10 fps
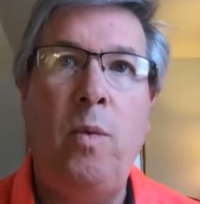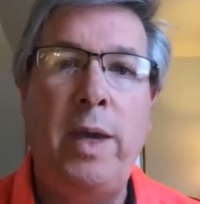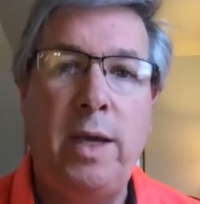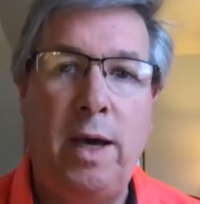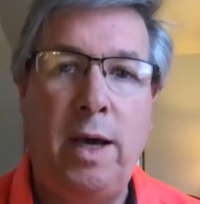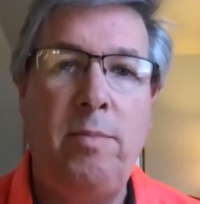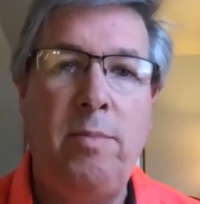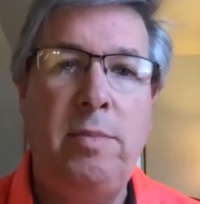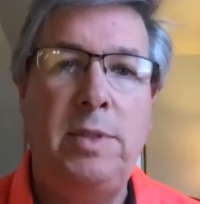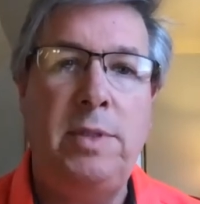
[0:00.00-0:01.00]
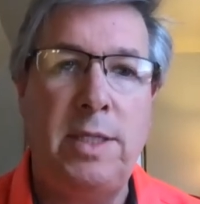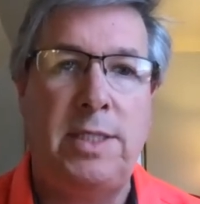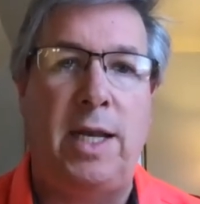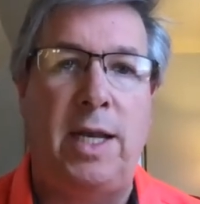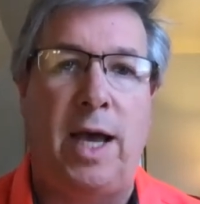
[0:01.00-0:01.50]
come to the
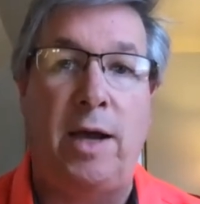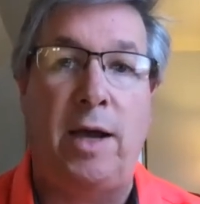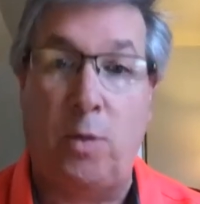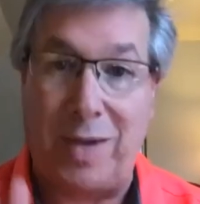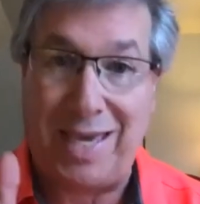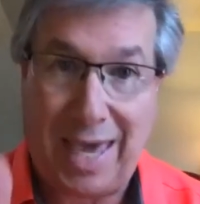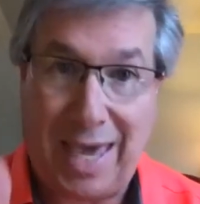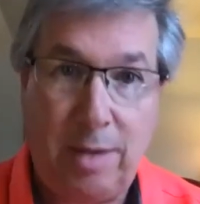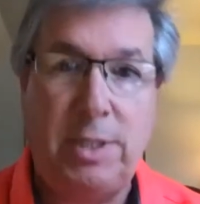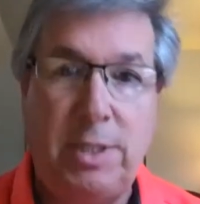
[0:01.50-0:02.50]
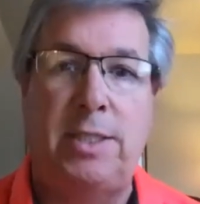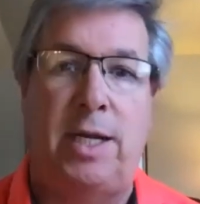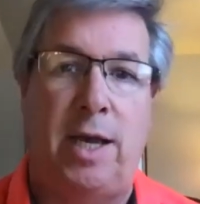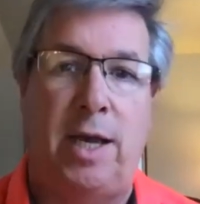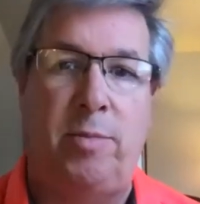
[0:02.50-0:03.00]
synagogue, or we came to the
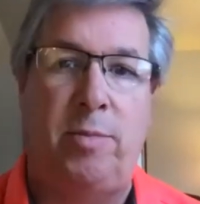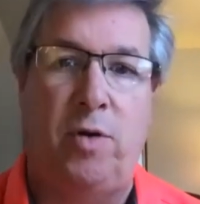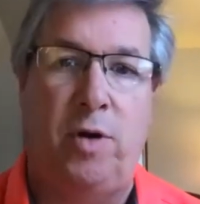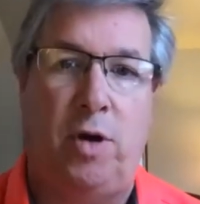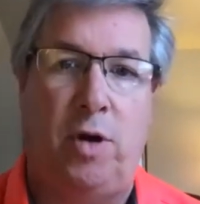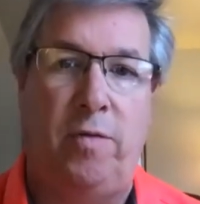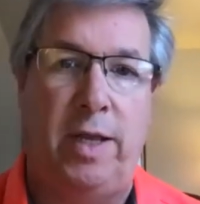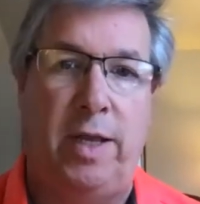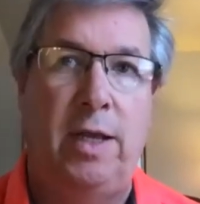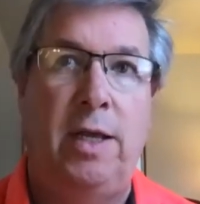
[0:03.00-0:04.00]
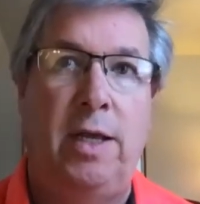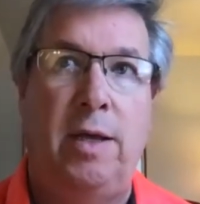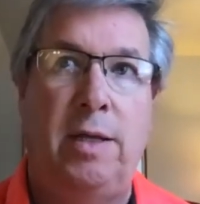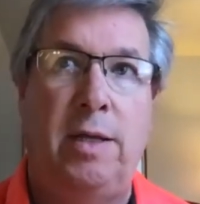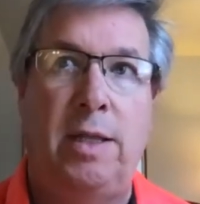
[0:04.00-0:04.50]
synagogue before COVID,
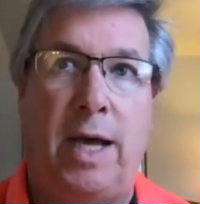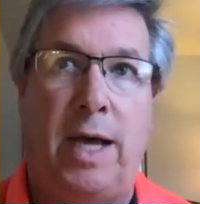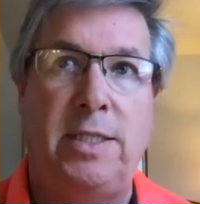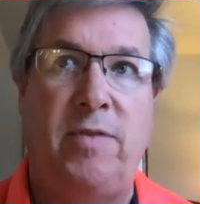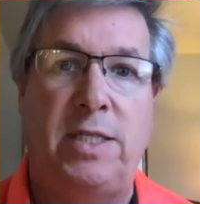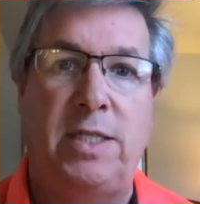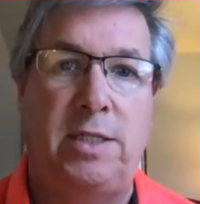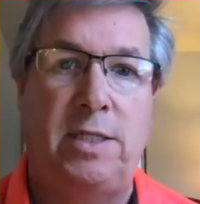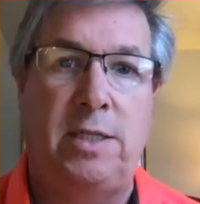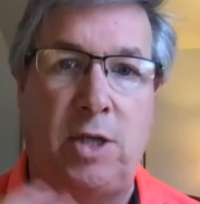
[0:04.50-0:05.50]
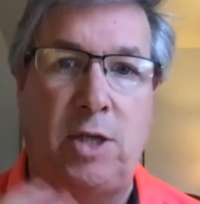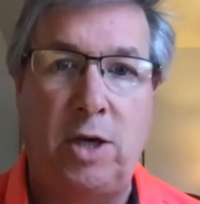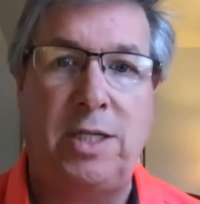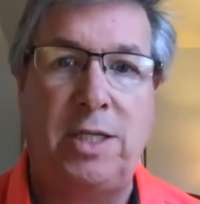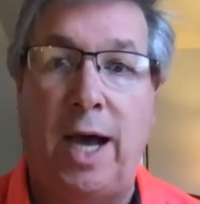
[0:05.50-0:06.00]
lots of us, to talk
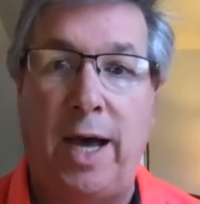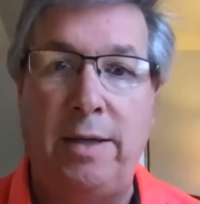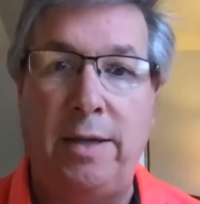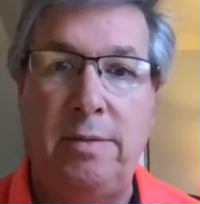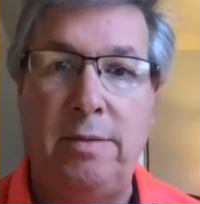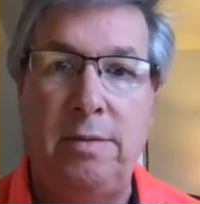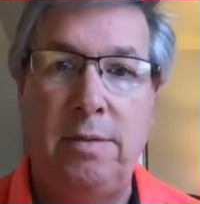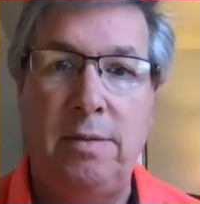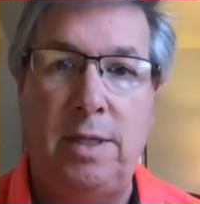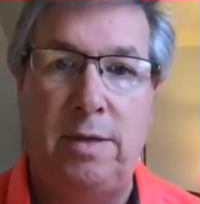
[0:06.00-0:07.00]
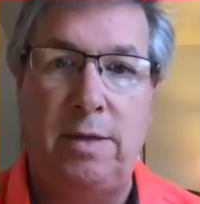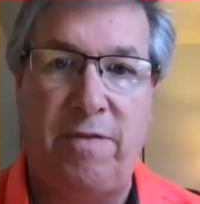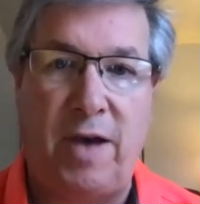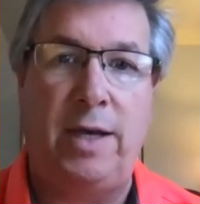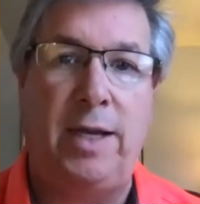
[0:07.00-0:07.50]
to God, to
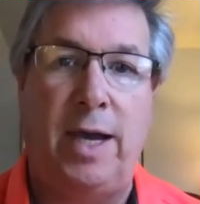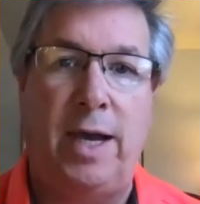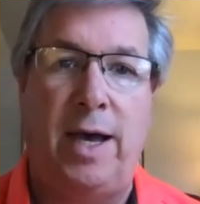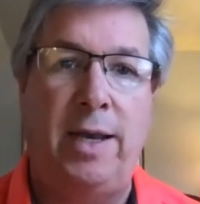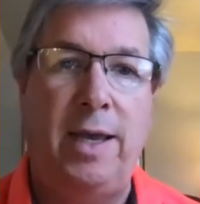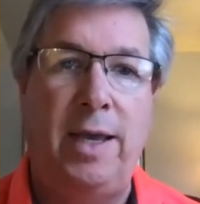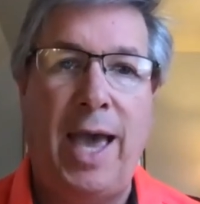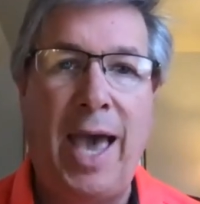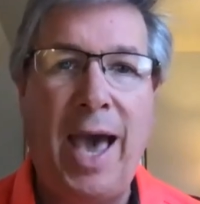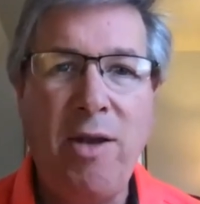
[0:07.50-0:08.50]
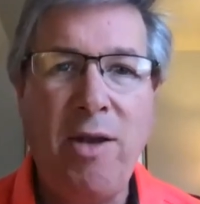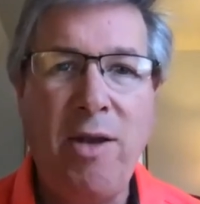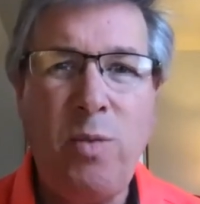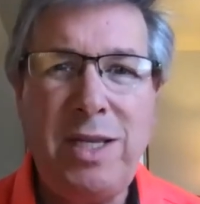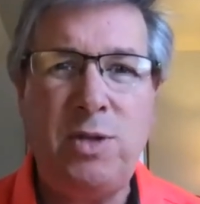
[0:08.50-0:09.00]
find God. How do
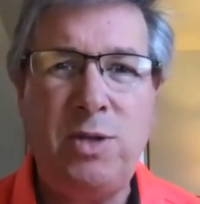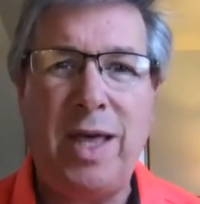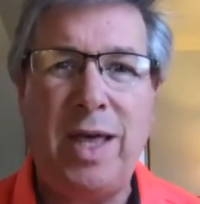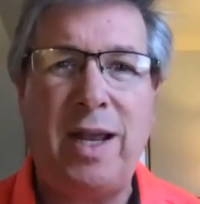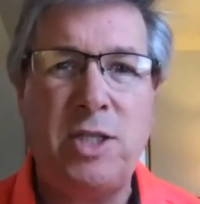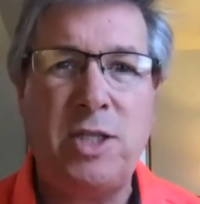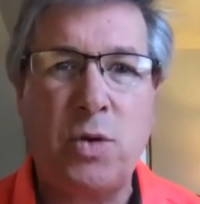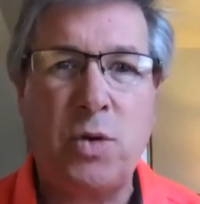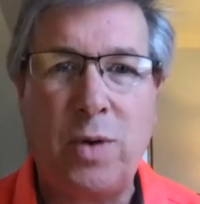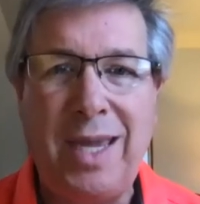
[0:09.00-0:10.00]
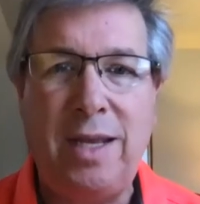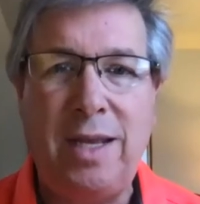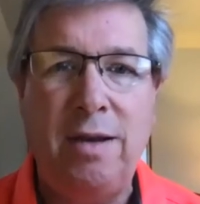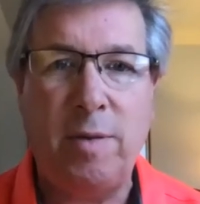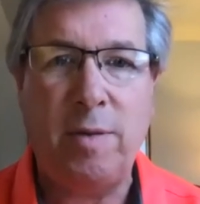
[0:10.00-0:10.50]
we do that on a screen
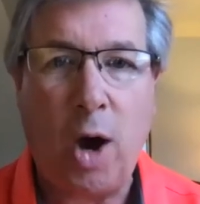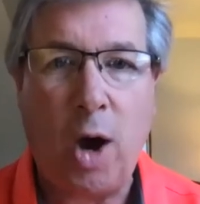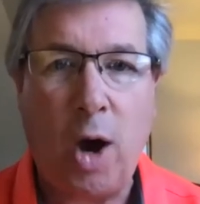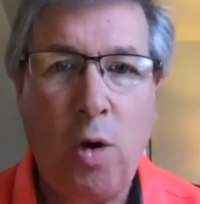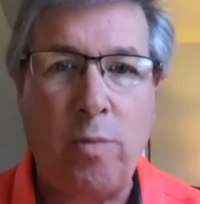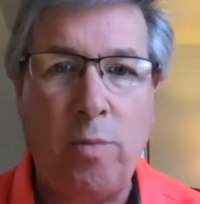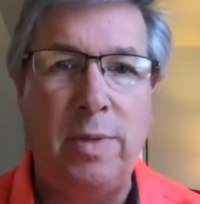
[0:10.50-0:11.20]
from home?